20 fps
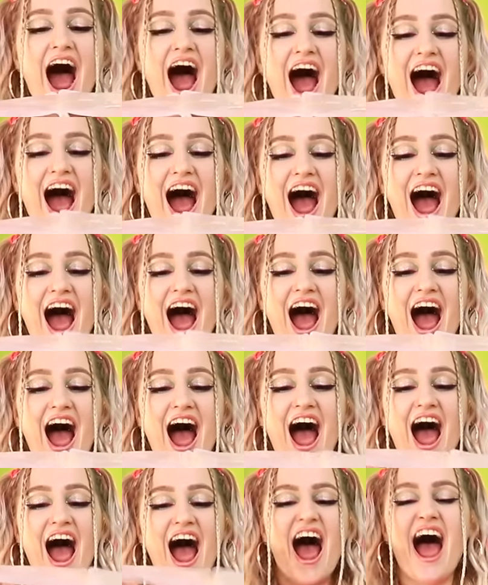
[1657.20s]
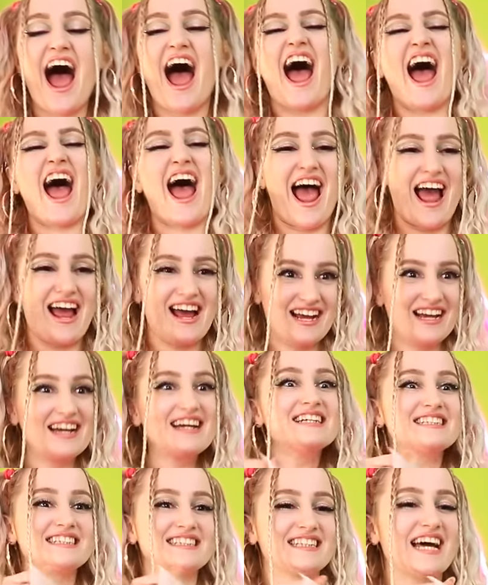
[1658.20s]
Alice? It's time to teach
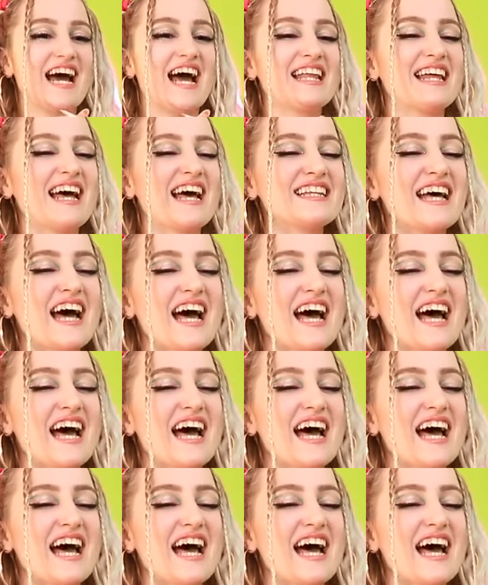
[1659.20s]
you how